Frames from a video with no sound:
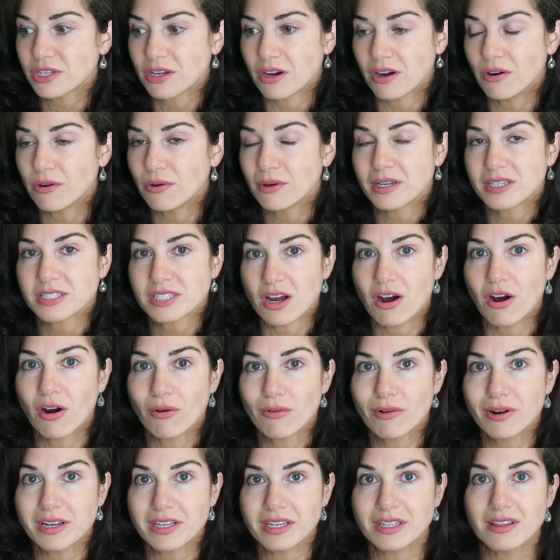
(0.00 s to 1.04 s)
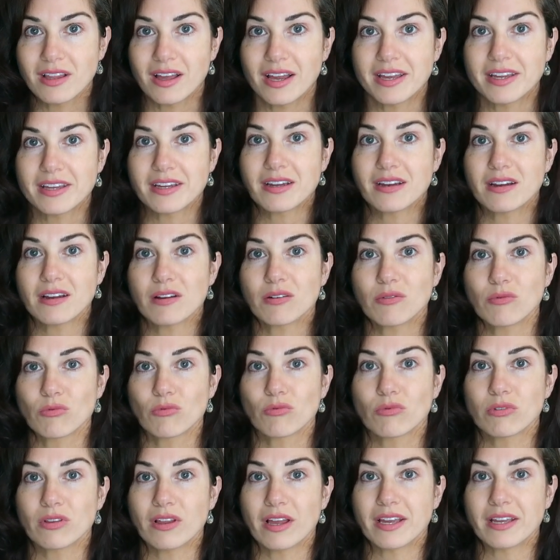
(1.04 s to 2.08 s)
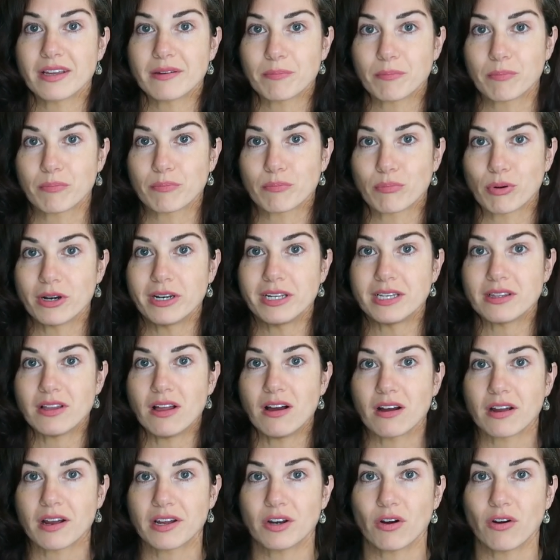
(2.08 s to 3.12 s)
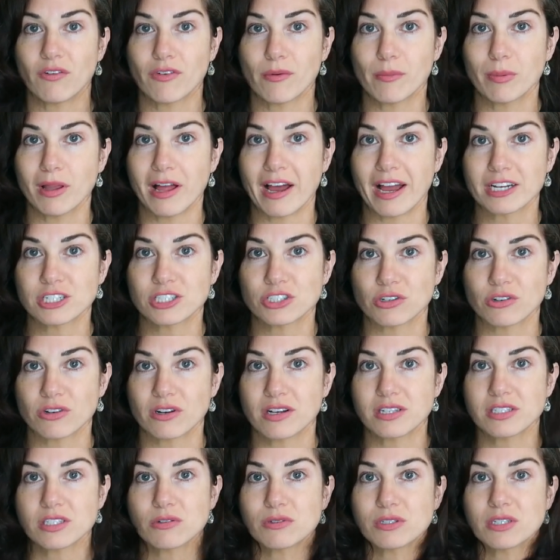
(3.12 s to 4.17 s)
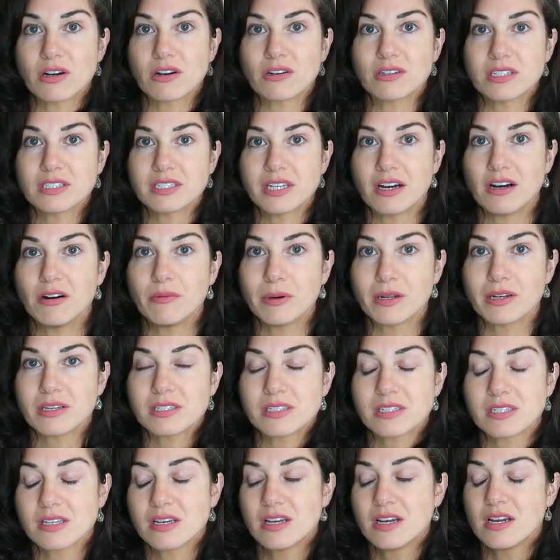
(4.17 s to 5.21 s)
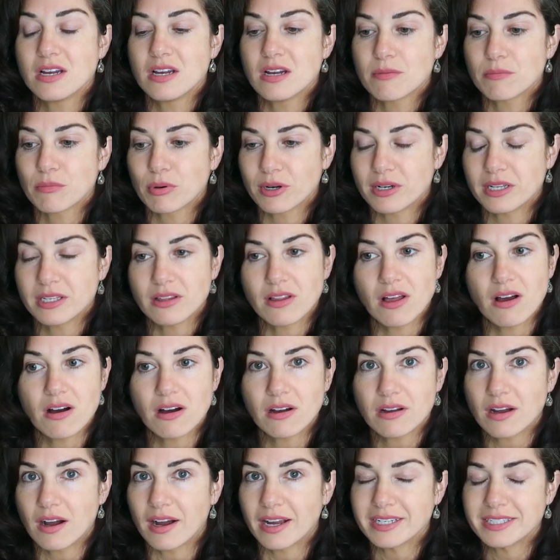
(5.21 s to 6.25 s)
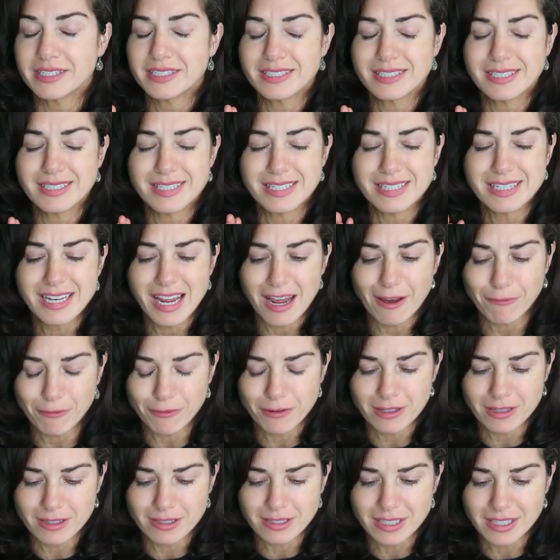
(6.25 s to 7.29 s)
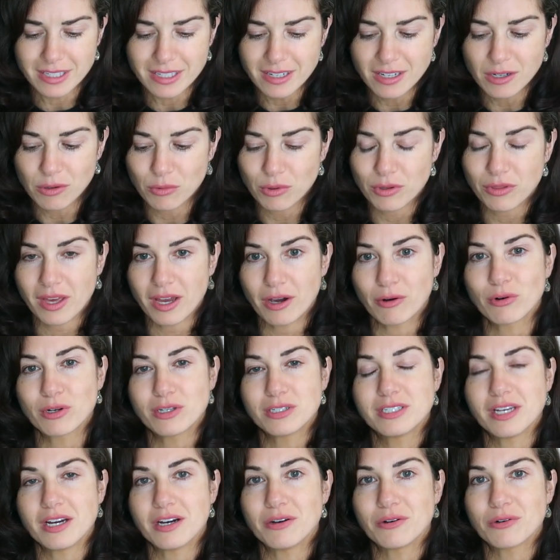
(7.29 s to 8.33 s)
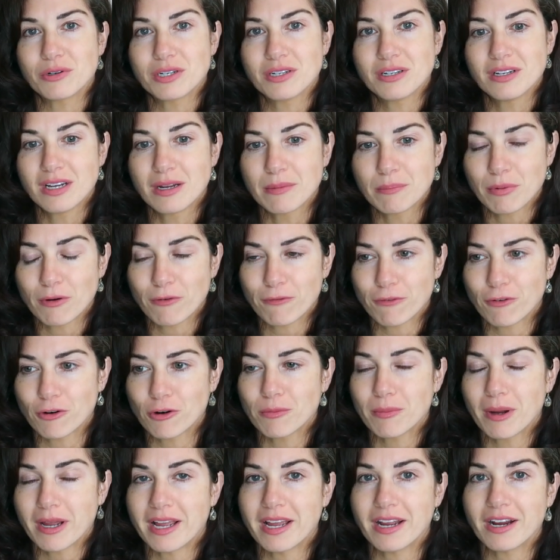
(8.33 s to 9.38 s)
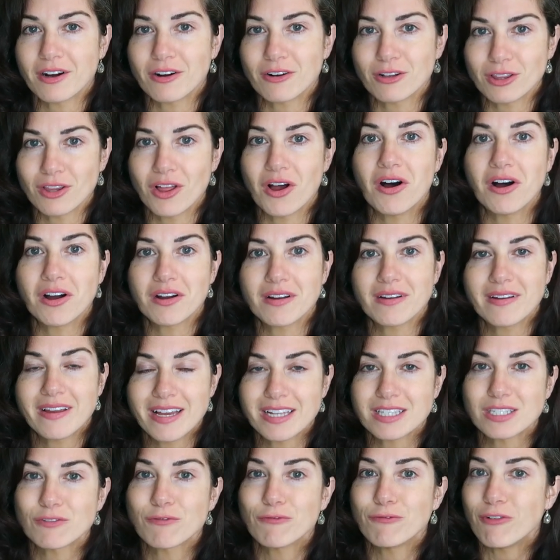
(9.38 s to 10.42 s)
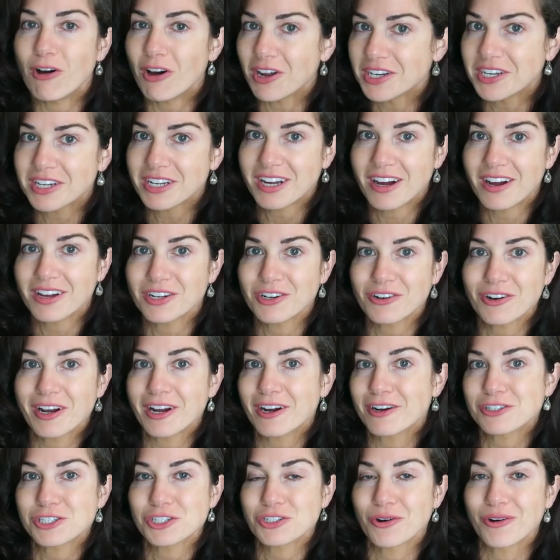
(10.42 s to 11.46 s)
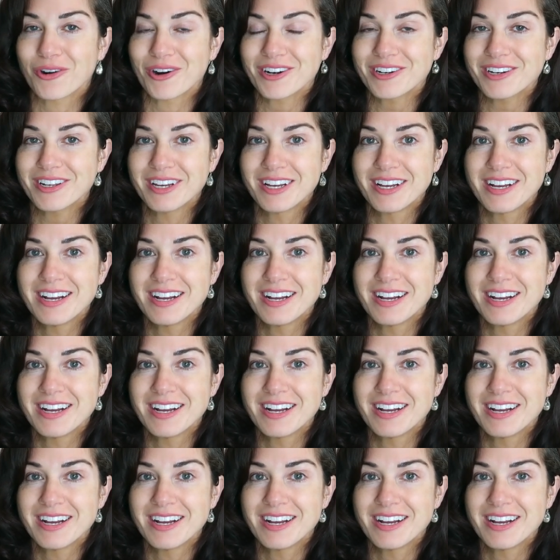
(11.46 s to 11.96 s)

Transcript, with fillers: ago and it's already like, like pretty long. I know I have a black shirt on, so it's hard to tell, but it's pretty long. I definitely, without a doubt, prefer my hair long. It's fun to cut your hair short.